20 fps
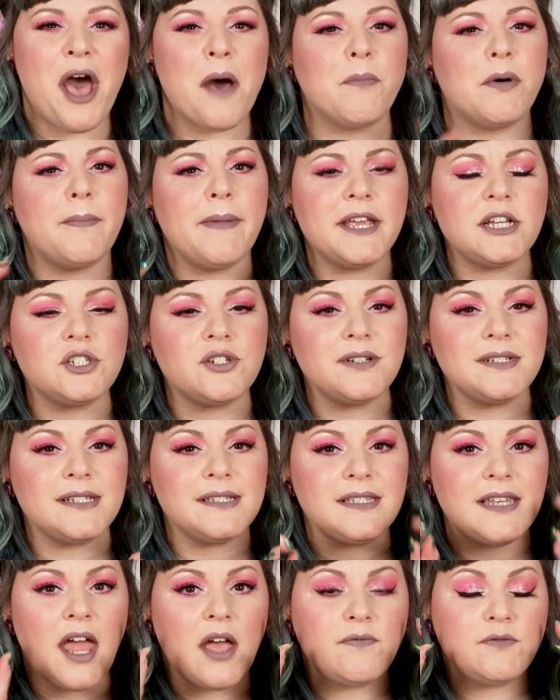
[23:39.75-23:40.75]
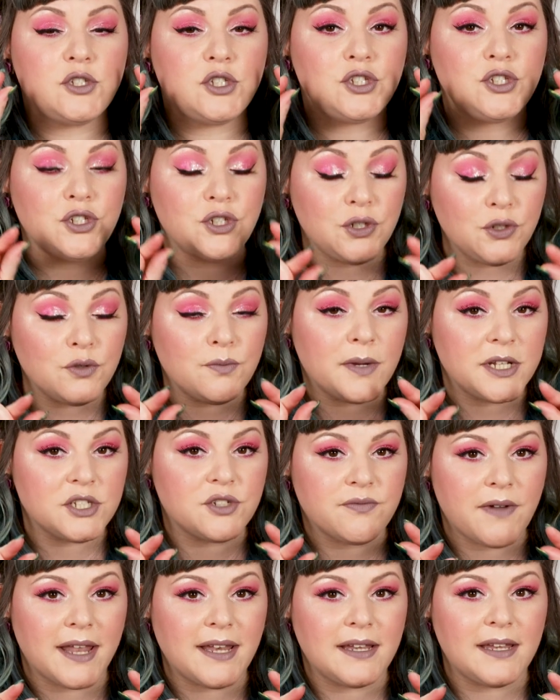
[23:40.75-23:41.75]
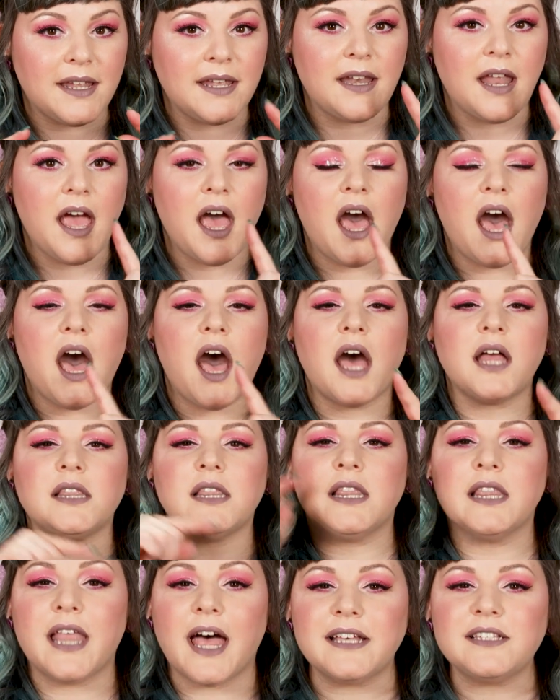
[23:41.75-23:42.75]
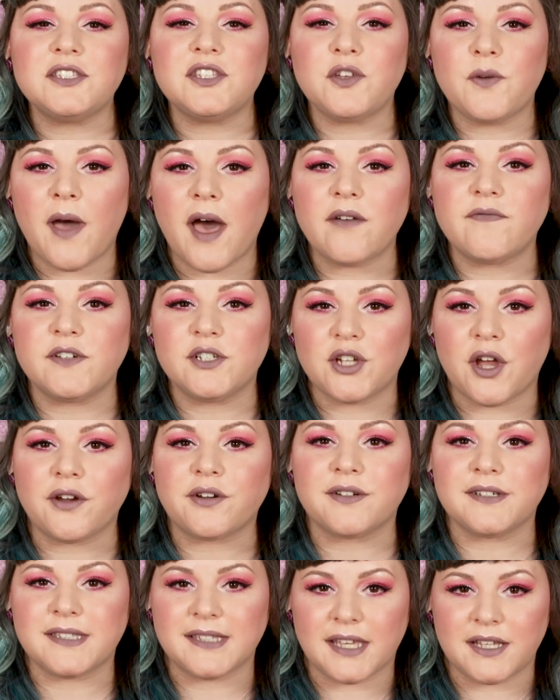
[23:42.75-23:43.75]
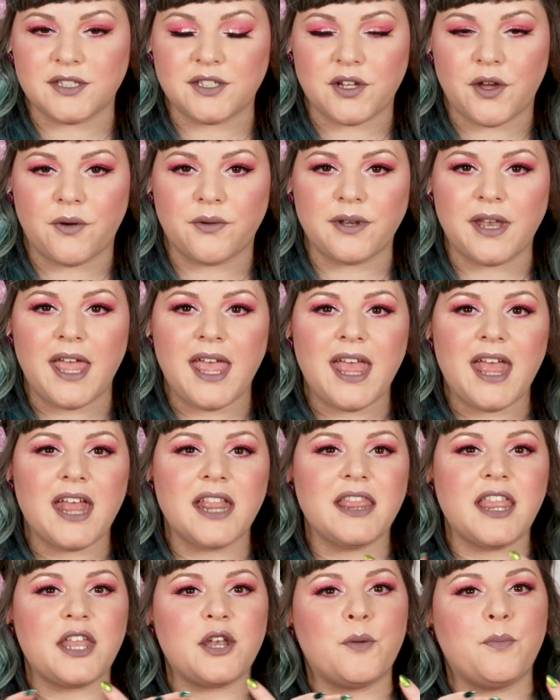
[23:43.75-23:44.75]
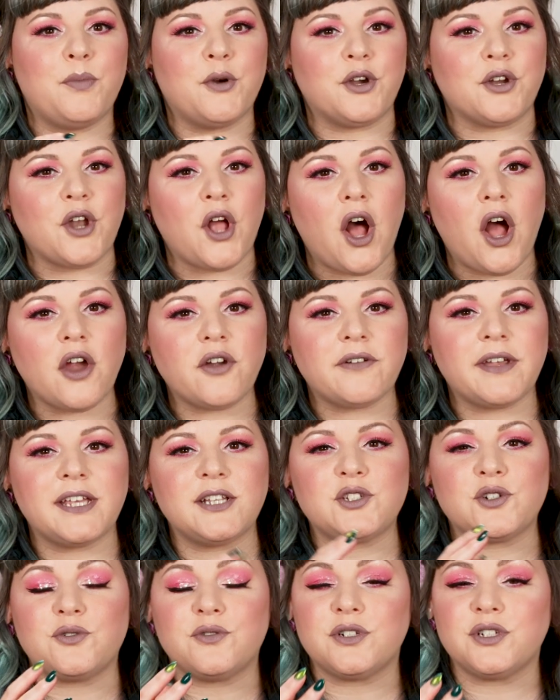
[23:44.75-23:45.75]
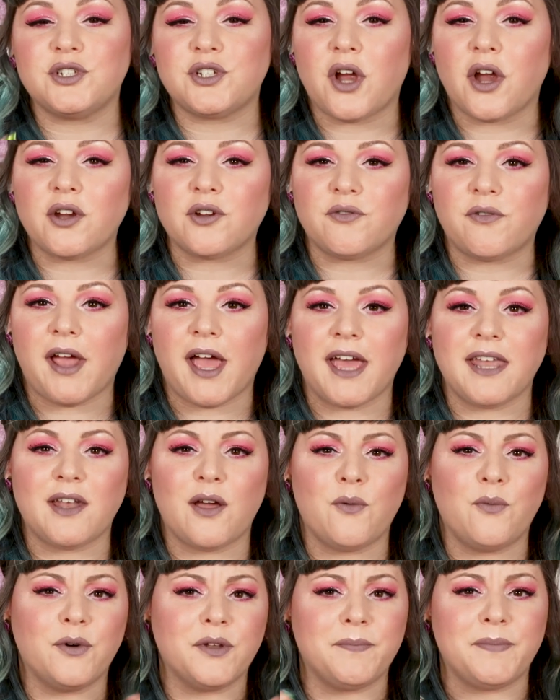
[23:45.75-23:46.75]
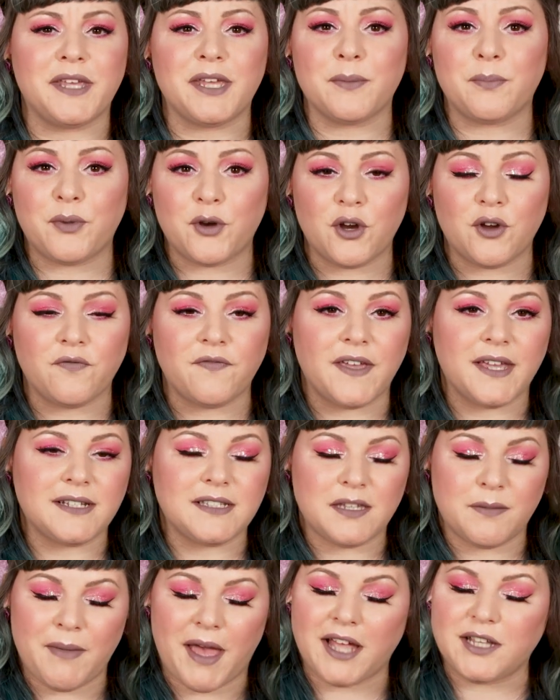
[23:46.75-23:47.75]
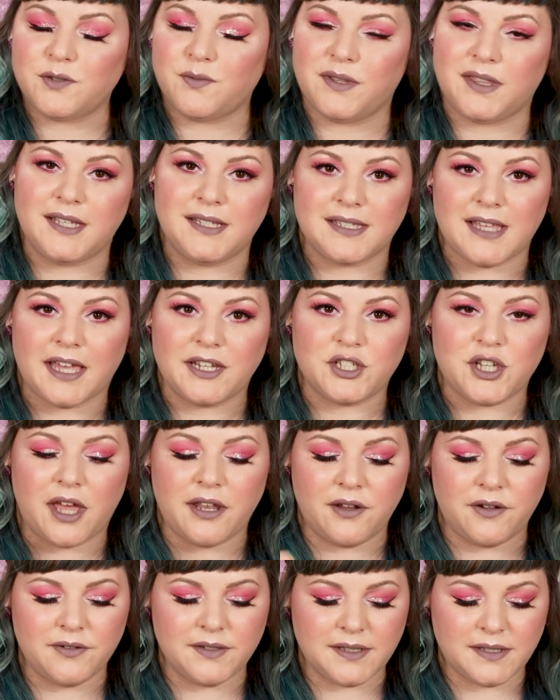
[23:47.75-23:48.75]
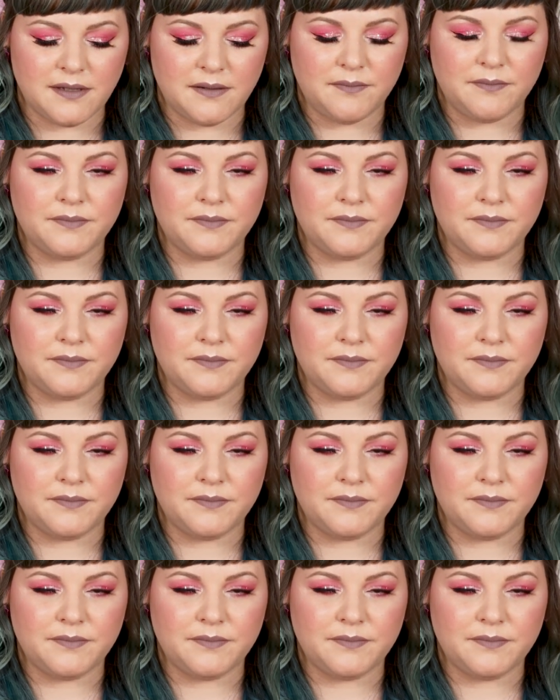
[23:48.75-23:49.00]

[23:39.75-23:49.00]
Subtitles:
But make sure it doesn't have too much red in it unless you have a darker skin tone. Then a burnt orange or dark red would be perfect to match with these eyeshadows.